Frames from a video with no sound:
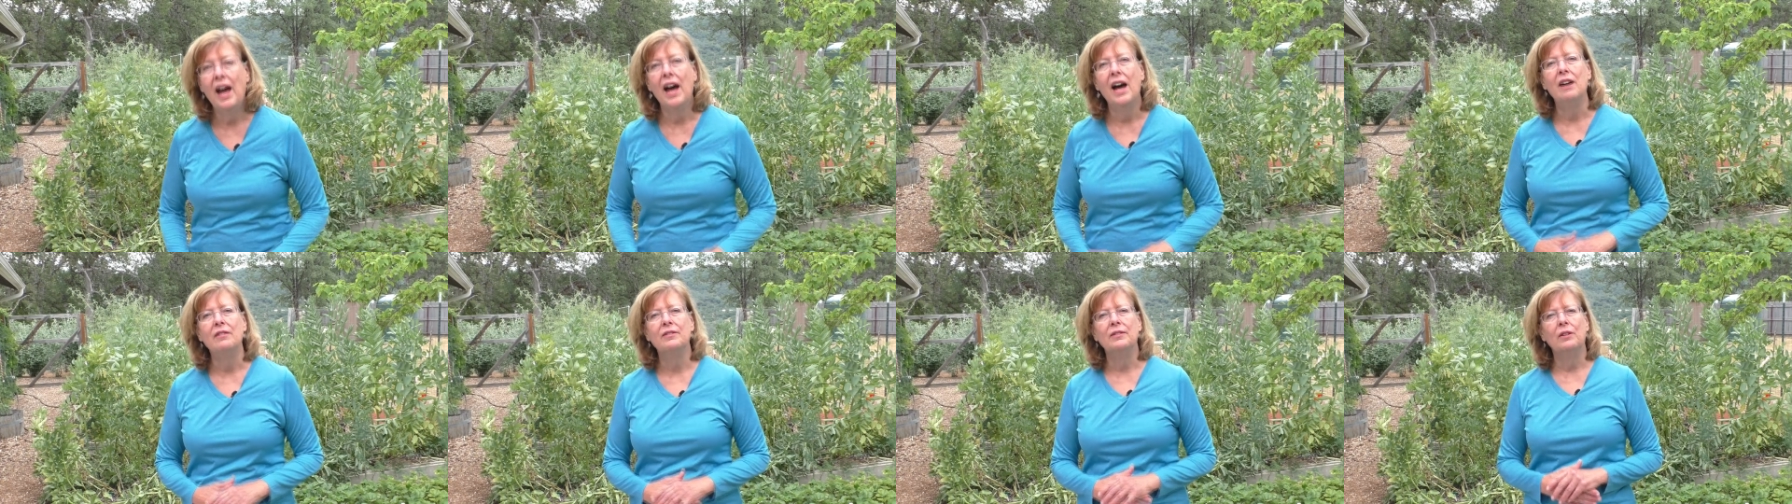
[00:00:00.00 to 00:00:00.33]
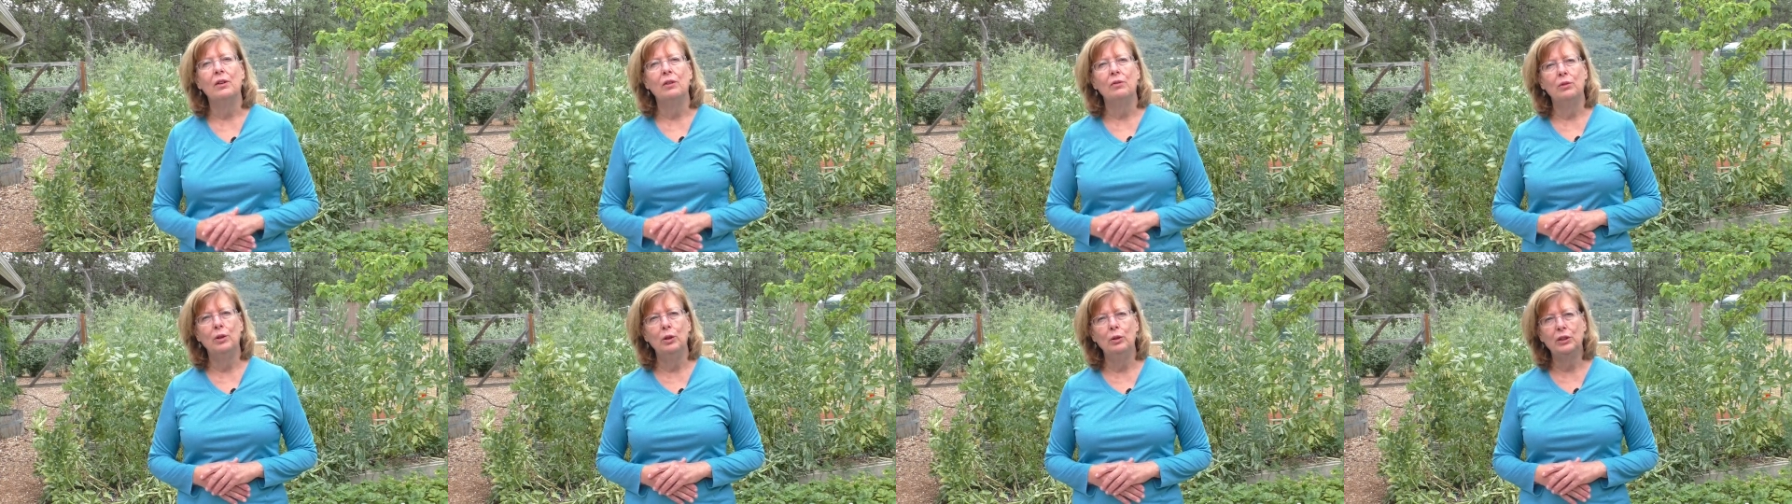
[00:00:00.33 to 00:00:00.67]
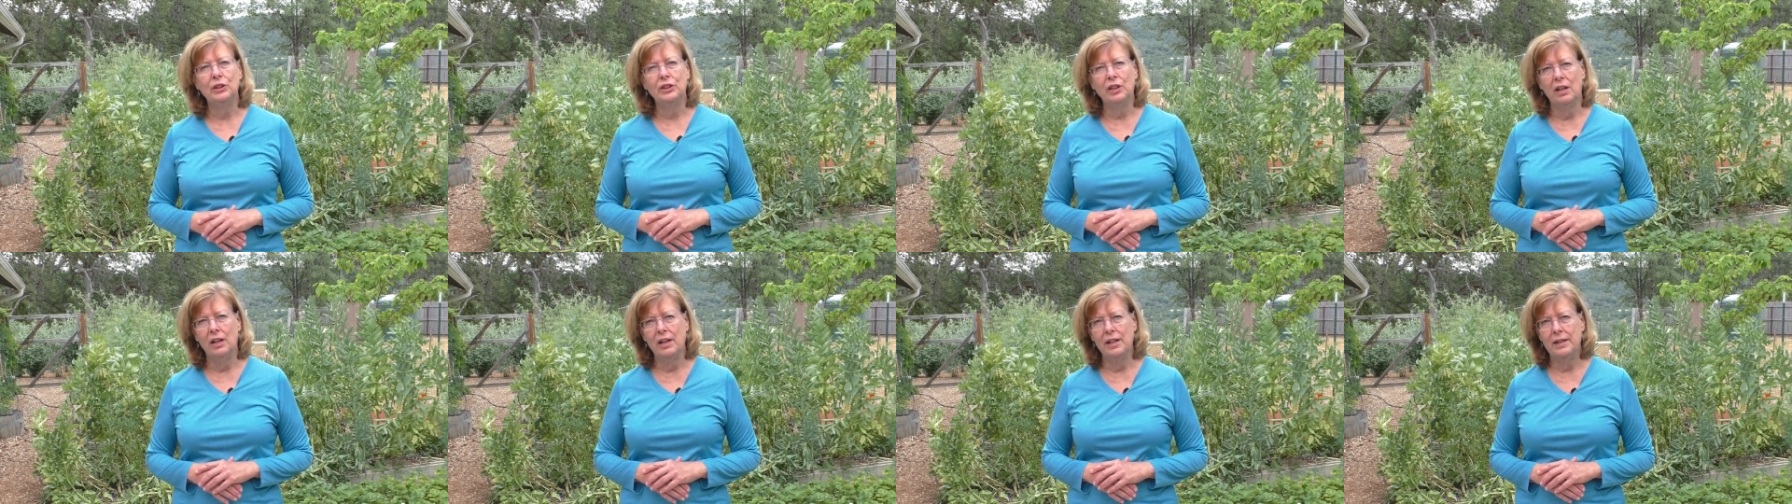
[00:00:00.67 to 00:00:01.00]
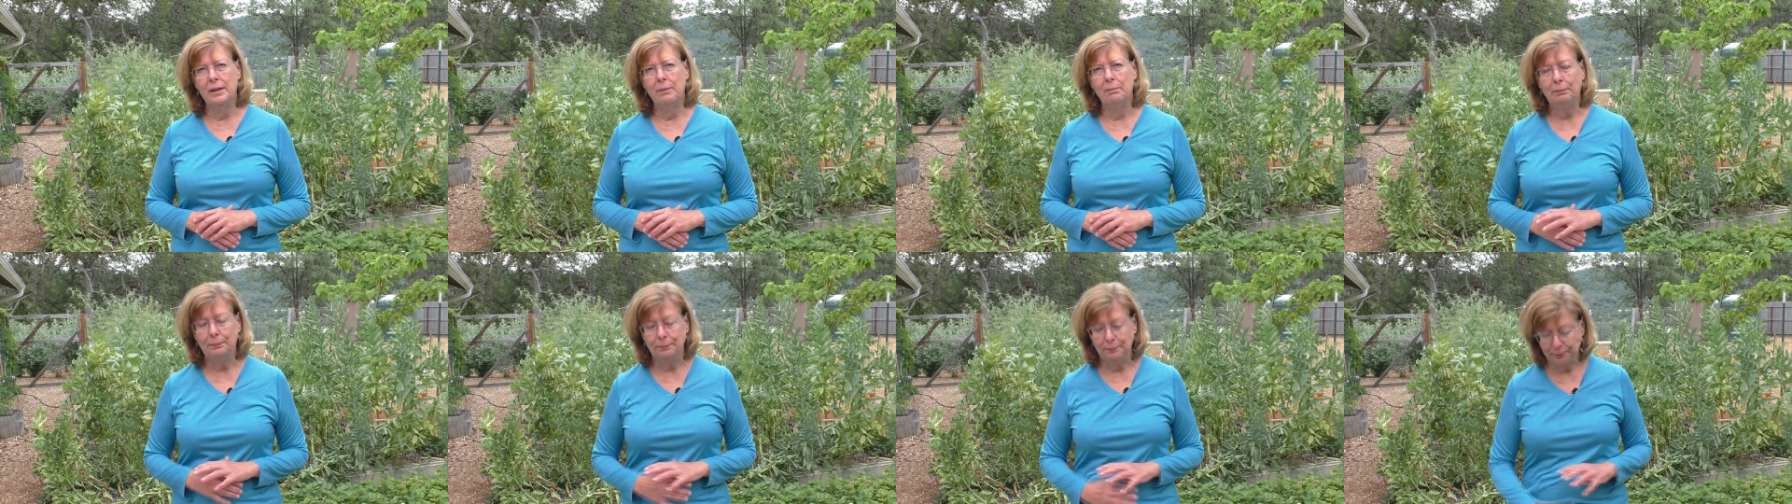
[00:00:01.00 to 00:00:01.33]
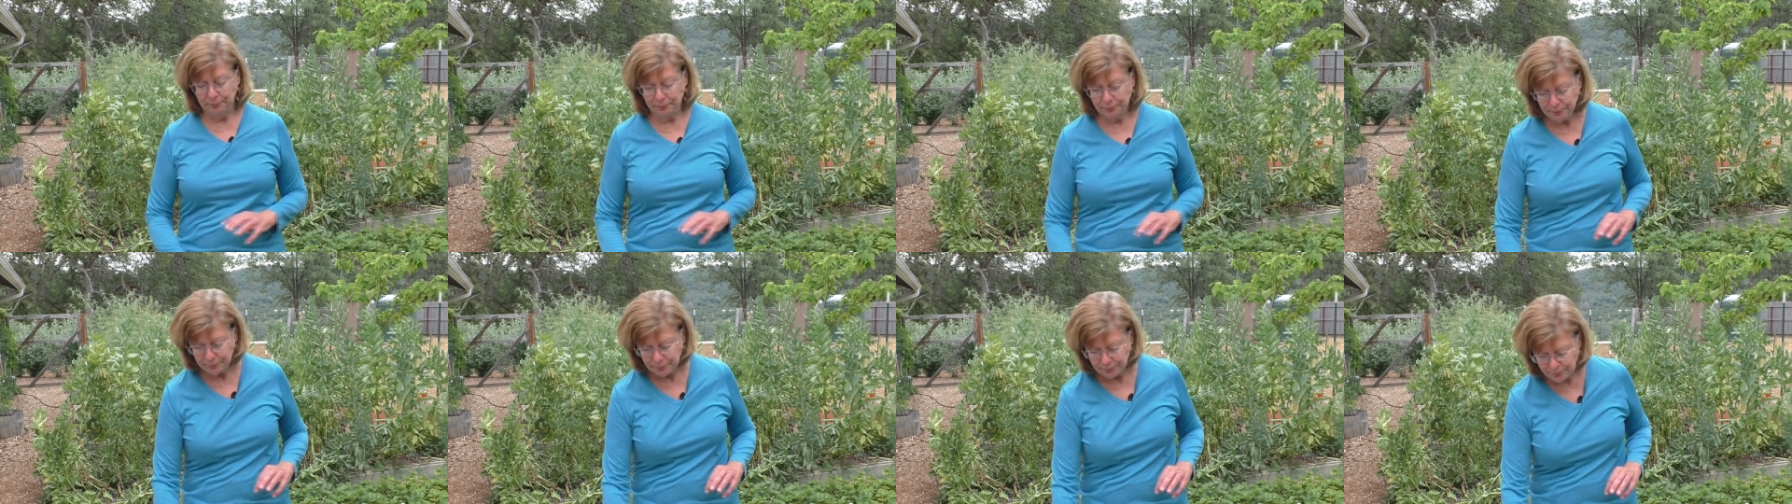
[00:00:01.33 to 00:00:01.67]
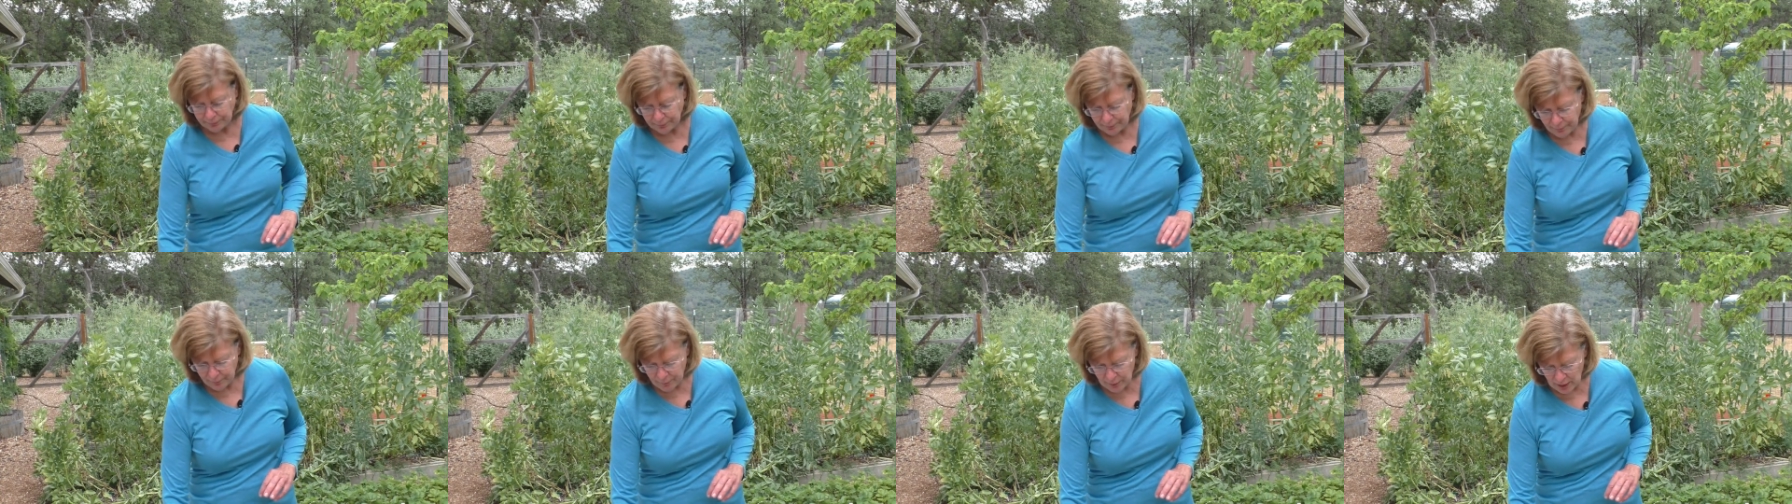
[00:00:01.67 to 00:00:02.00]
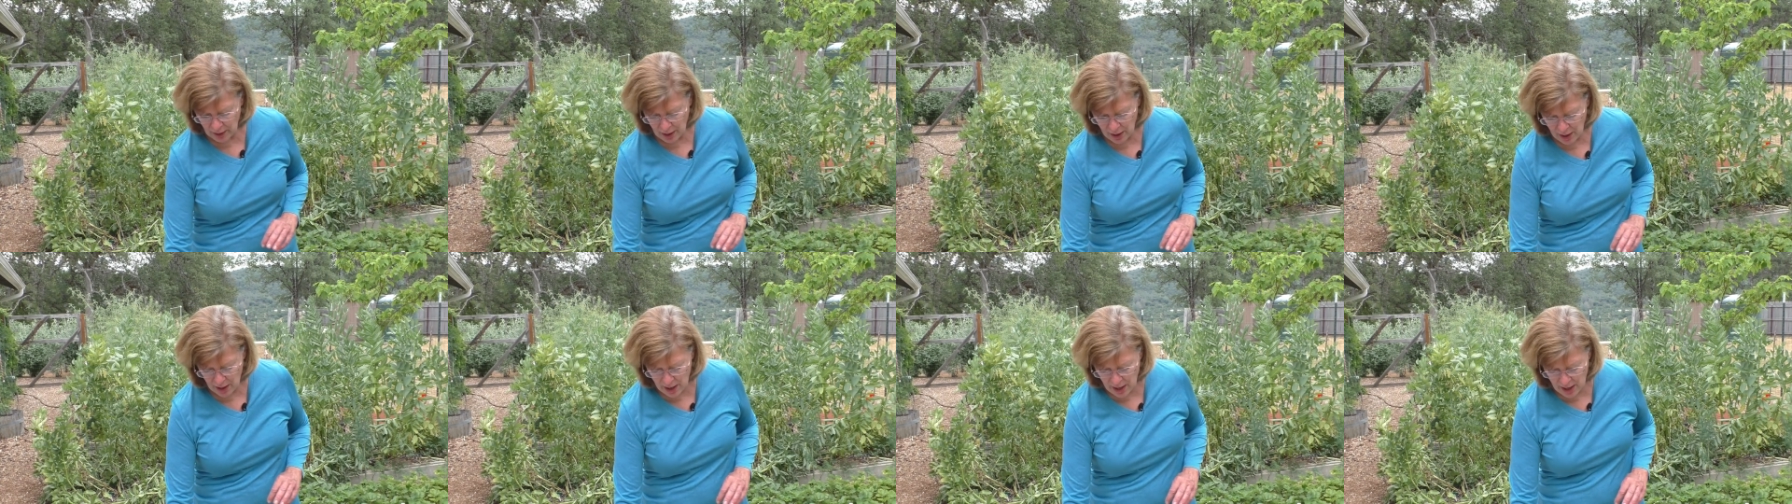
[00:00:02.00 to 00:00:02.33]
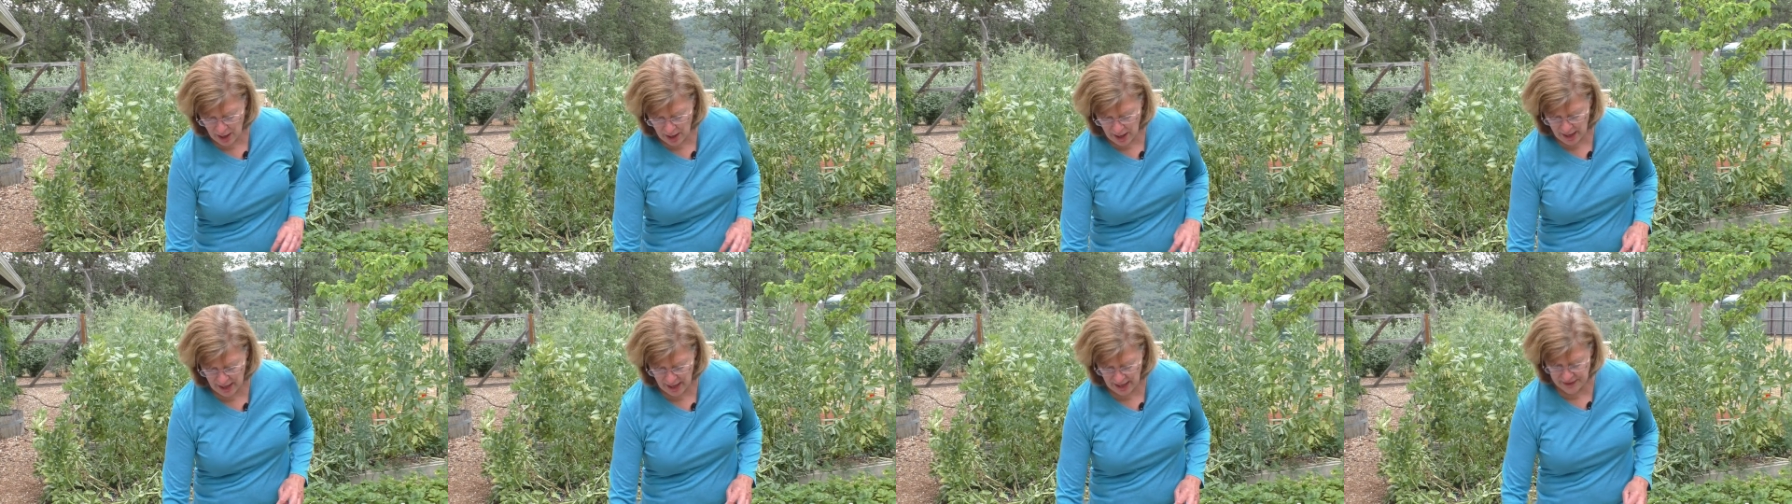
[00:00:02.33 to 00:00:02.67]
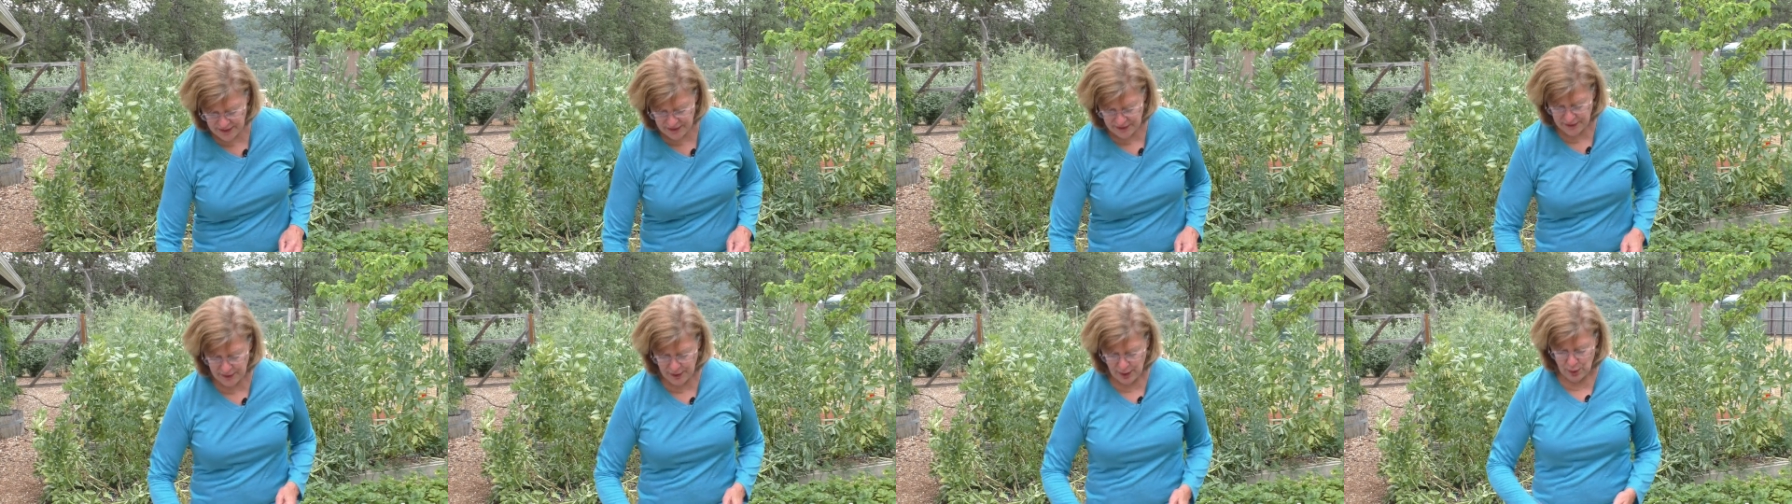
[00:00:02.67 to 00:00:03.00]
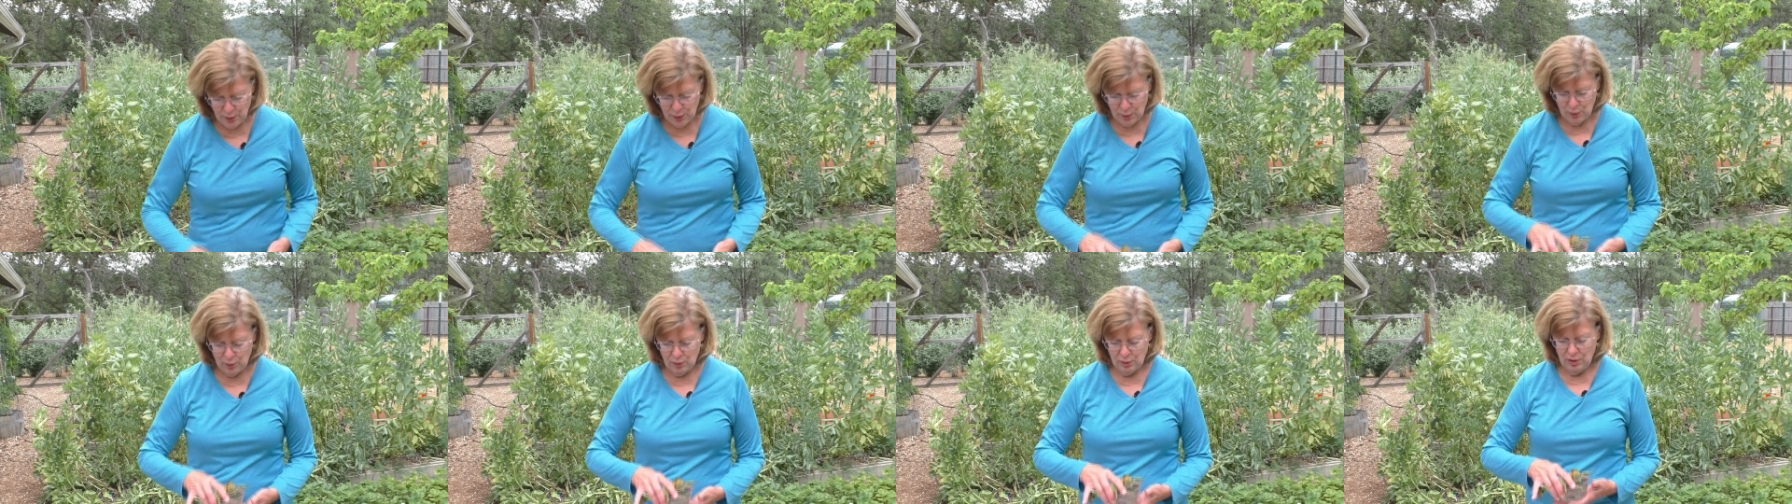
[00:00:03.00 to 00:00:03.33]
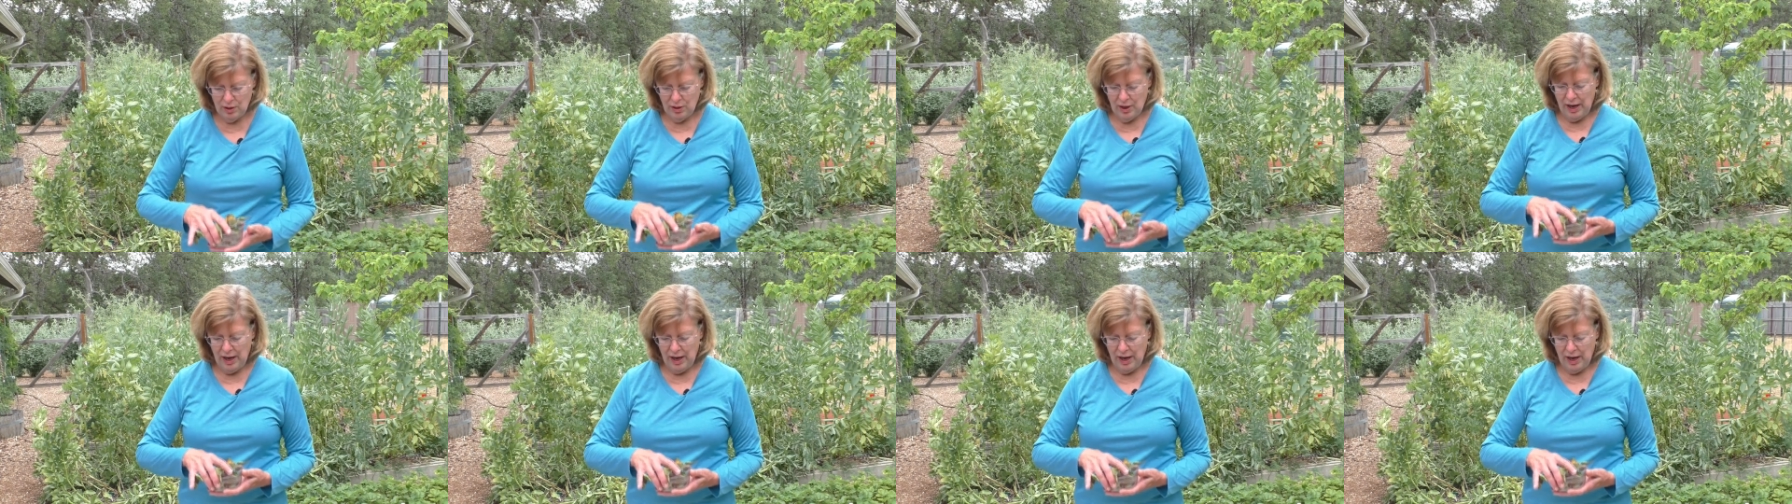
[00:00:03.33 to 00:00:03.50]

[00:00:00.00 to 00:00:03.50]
have roots on them. And so